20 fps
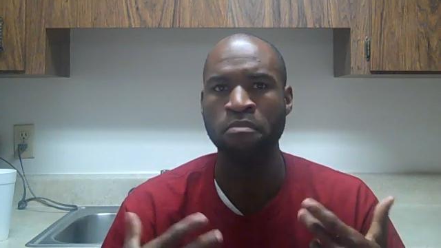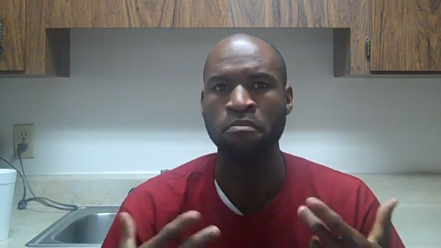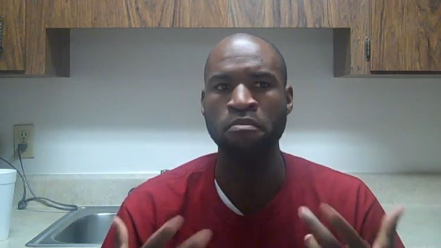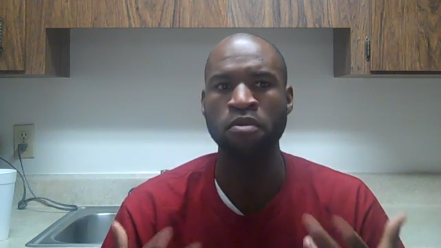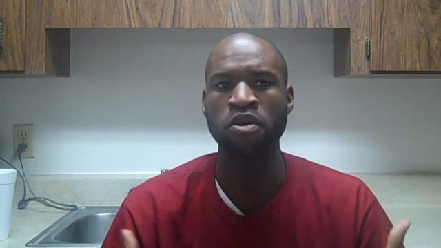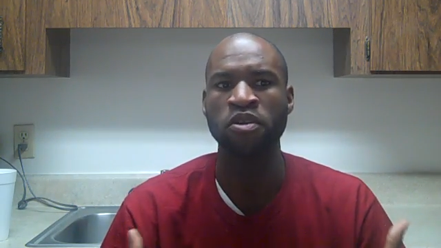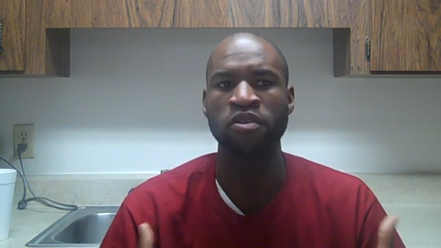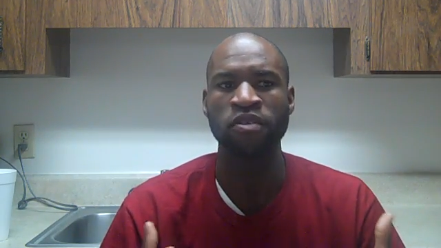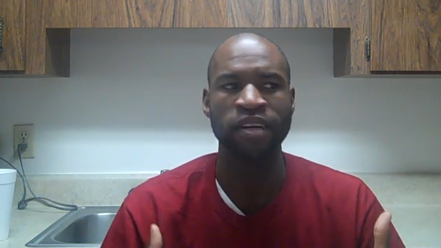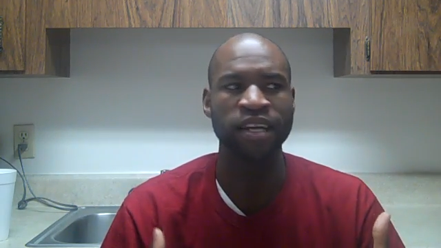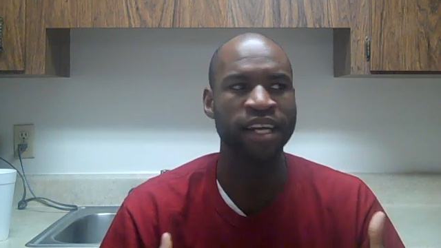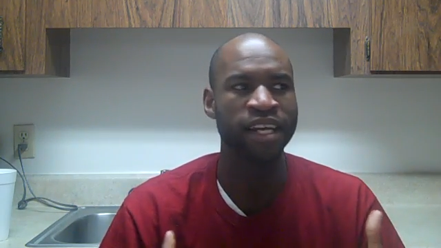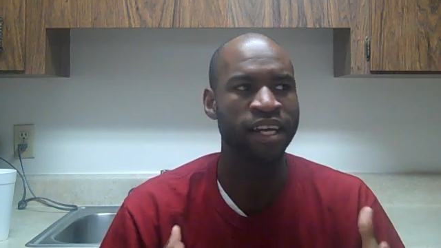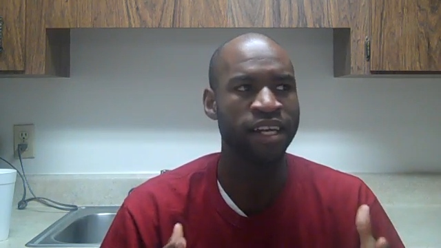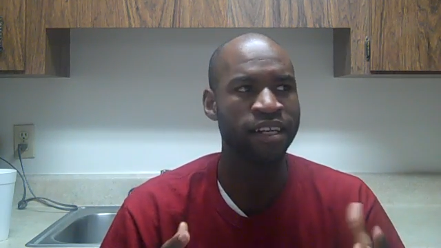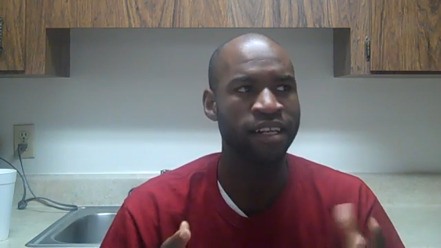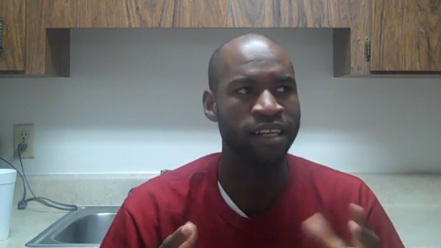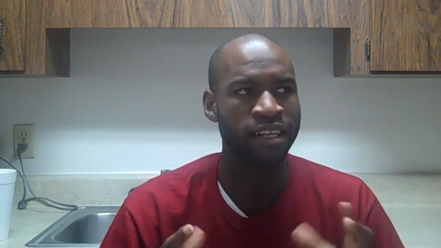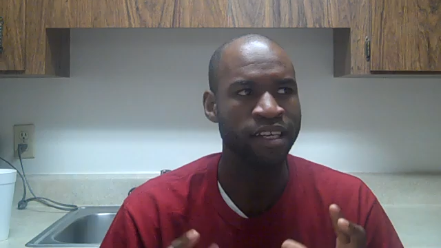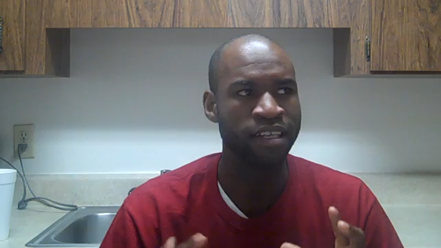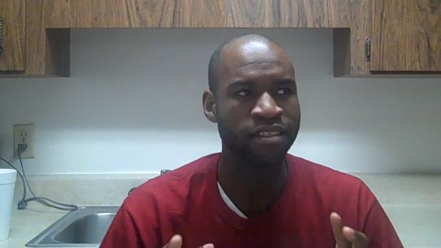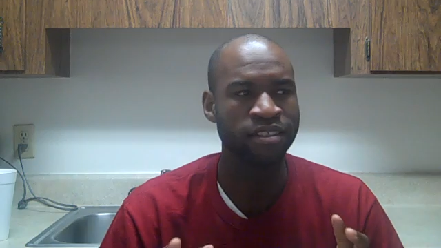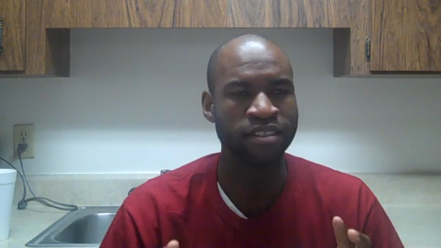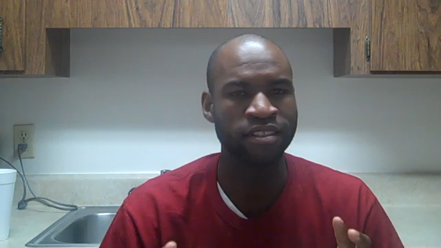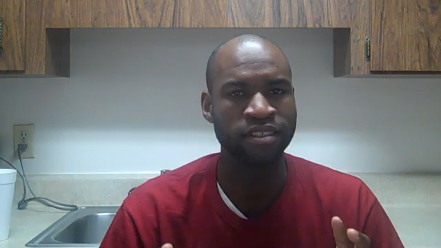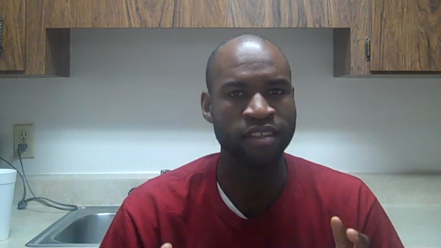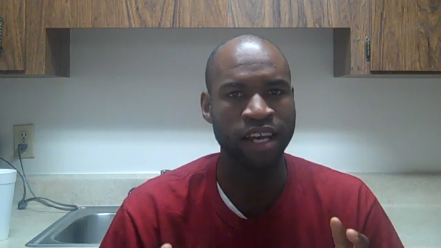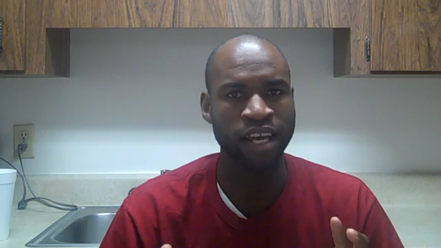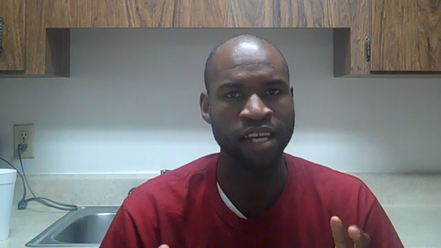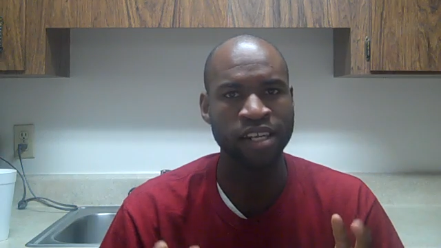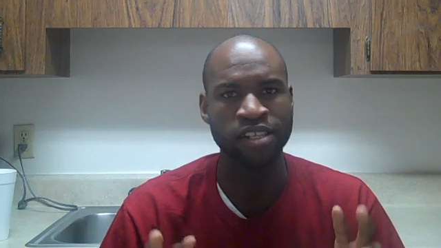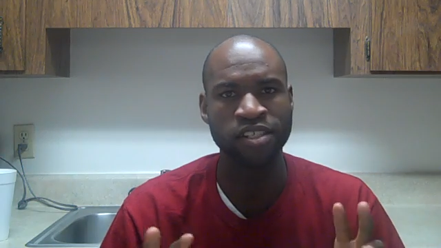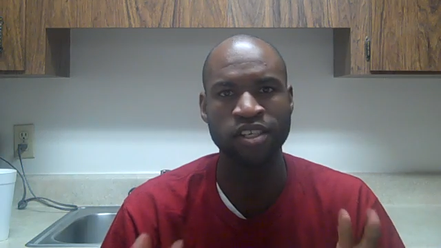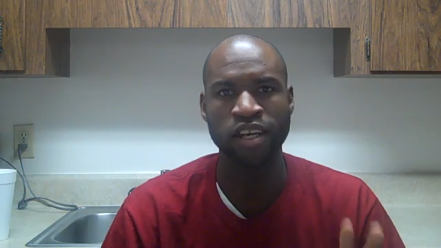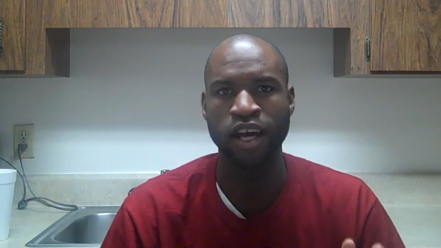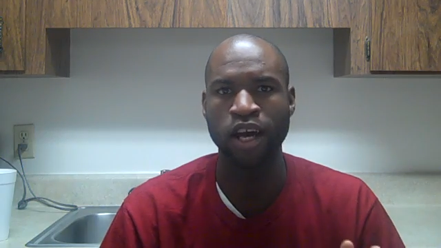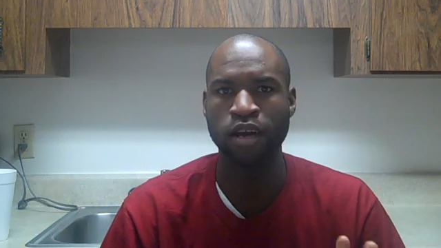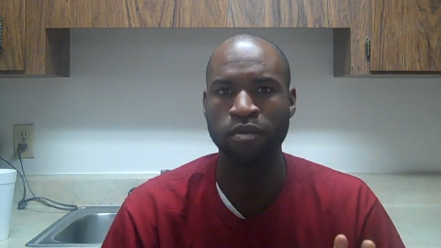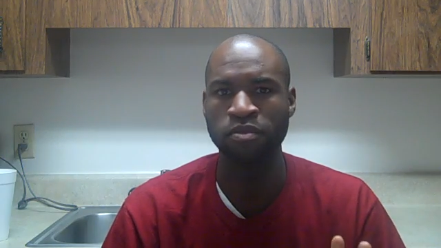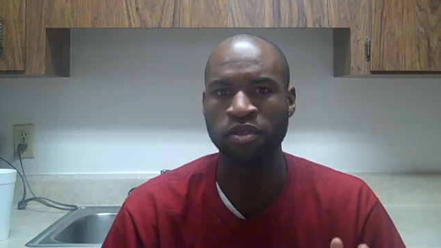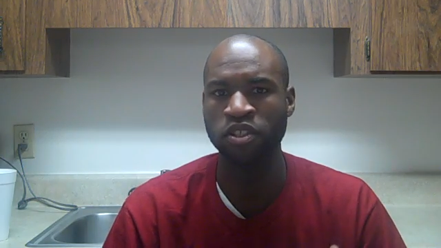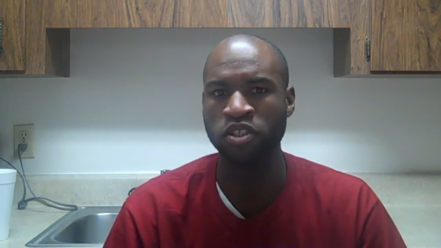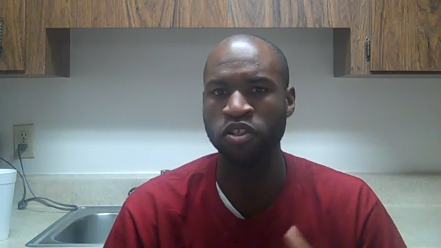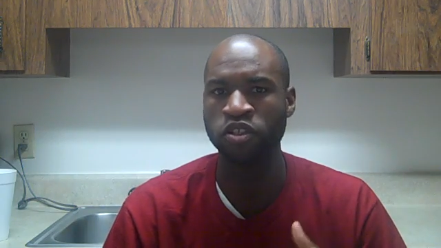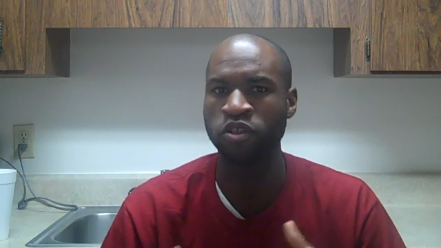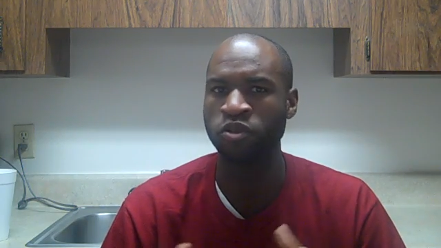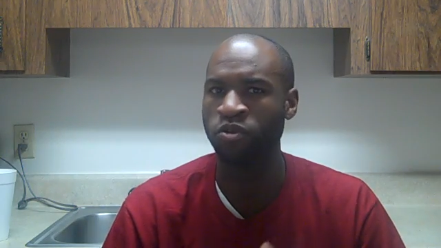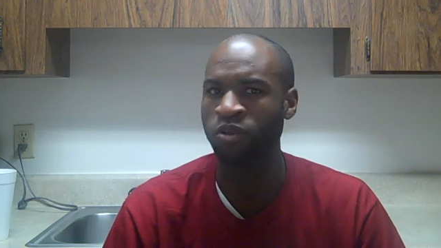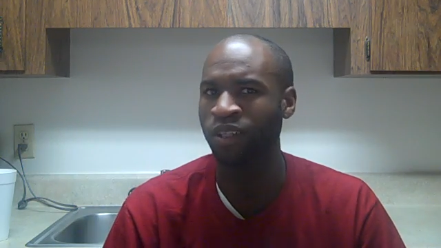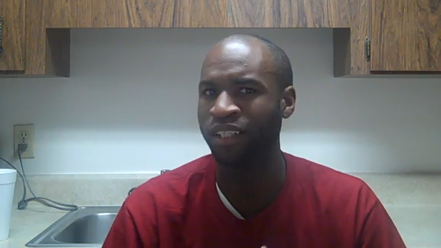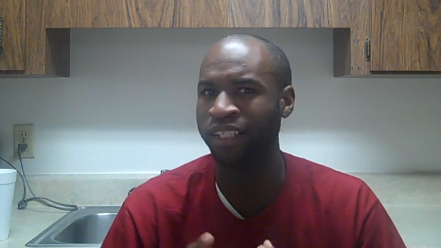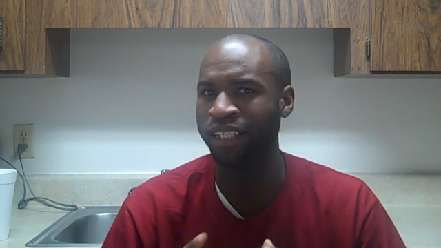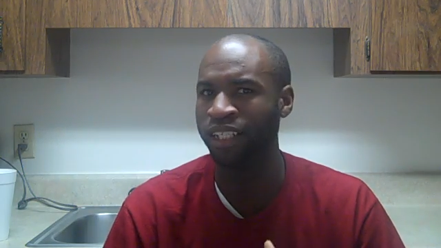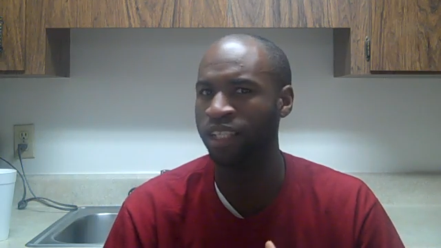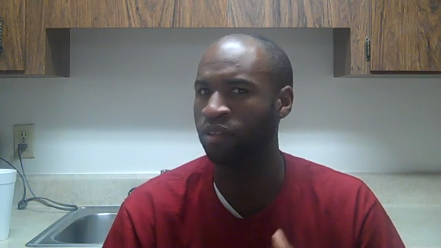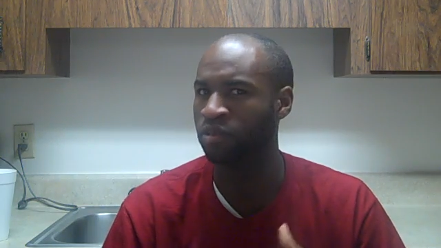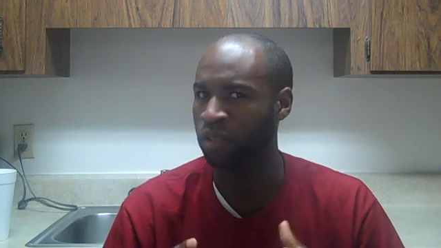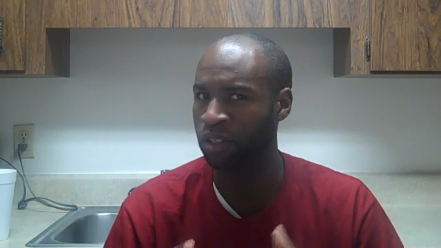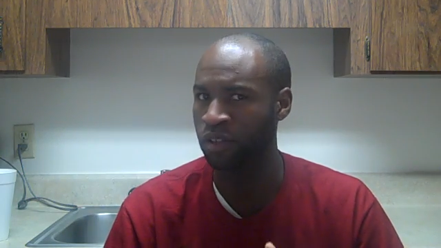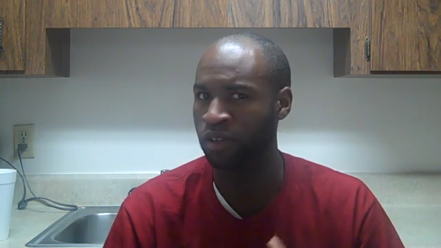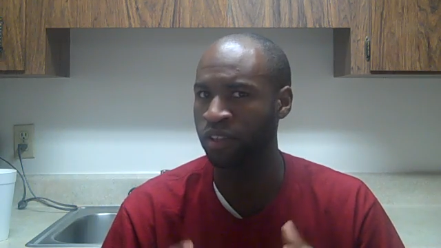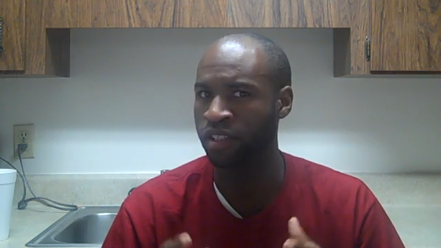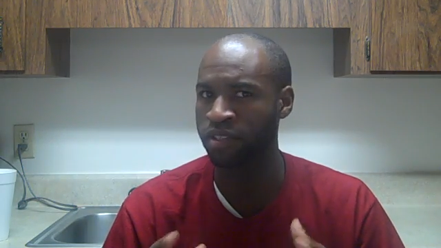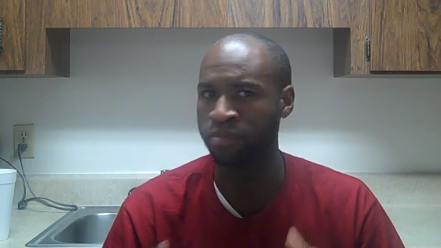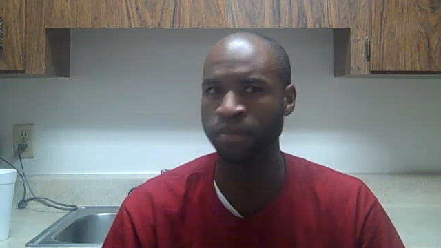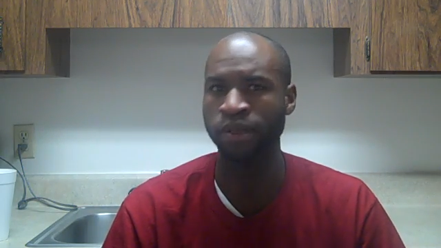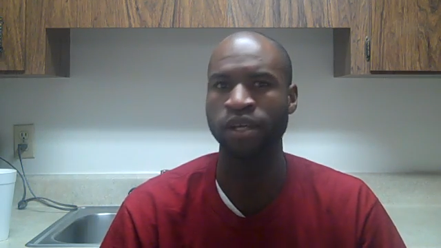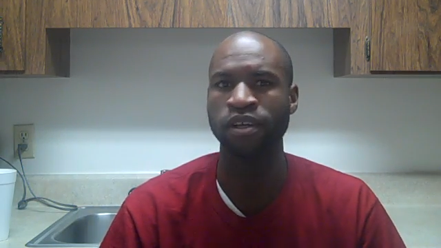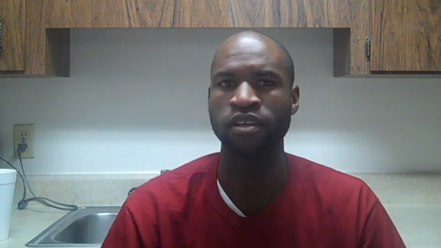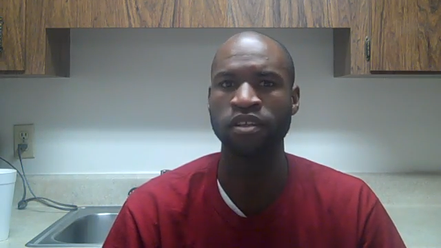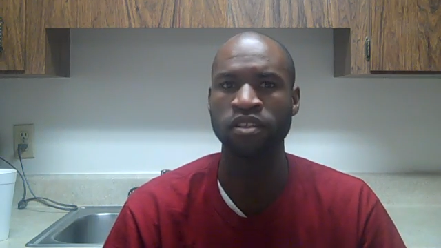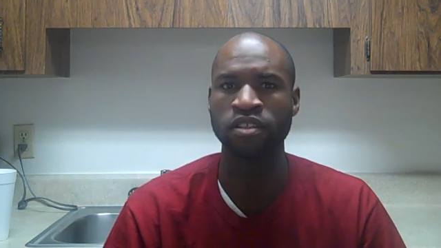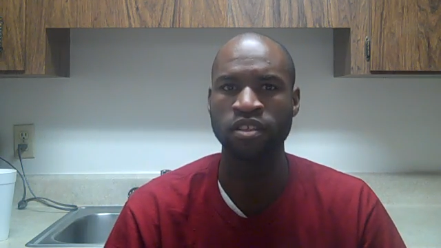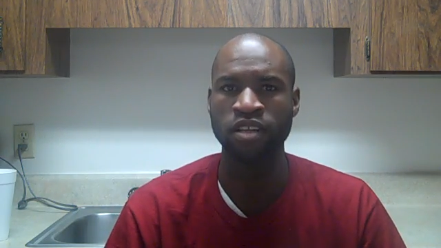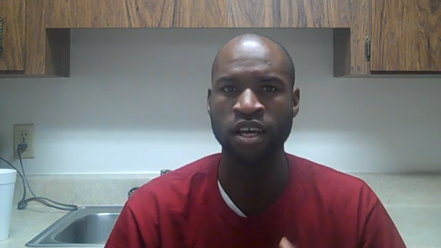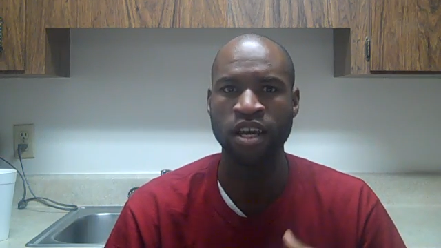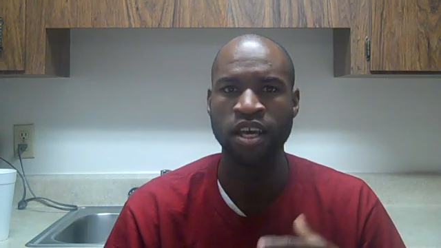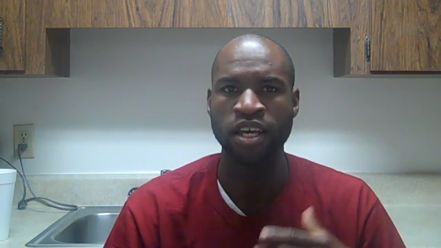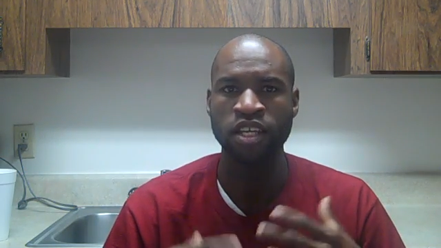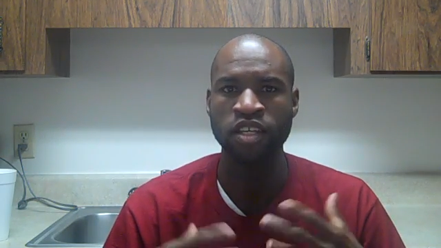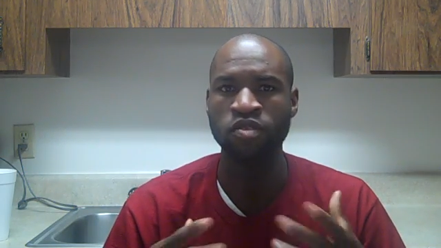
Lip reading: motor hand isn't a job that you can really get with no experience.